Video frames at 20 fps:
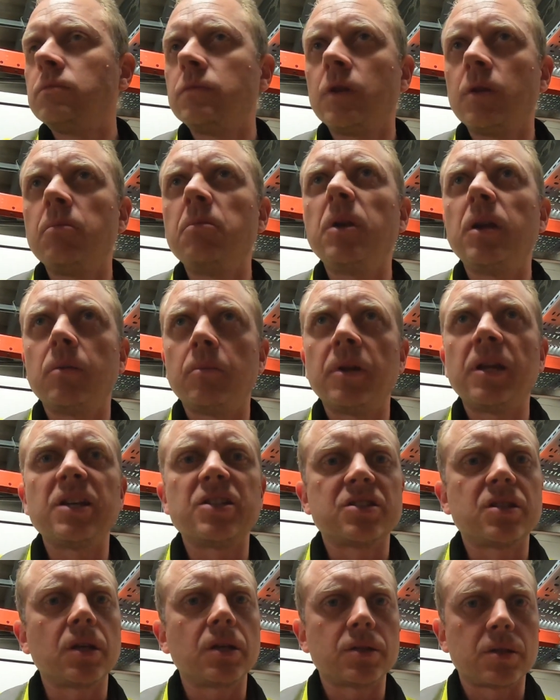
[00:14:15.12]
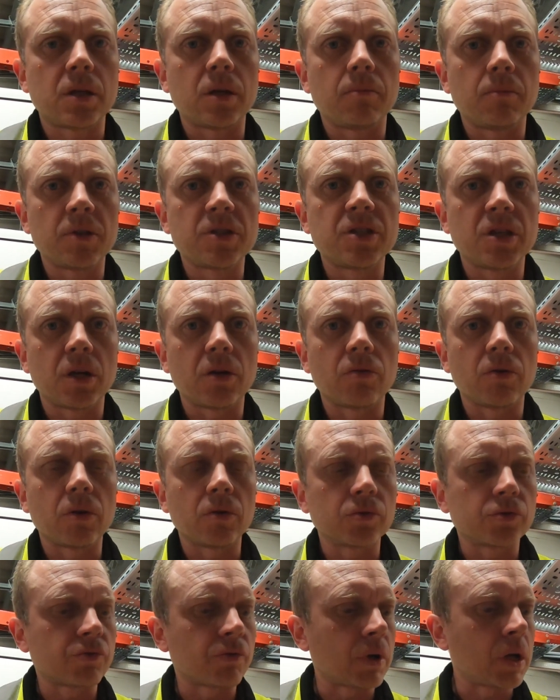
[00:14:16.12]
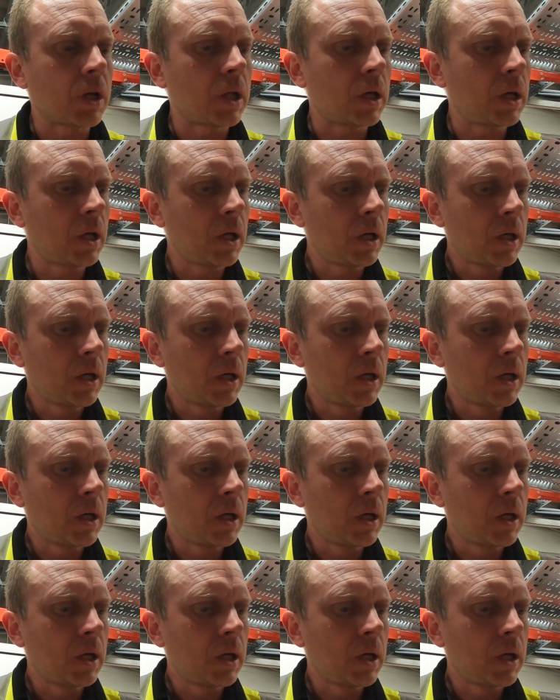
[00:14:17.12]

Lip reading: the minimalistic tip materials, really.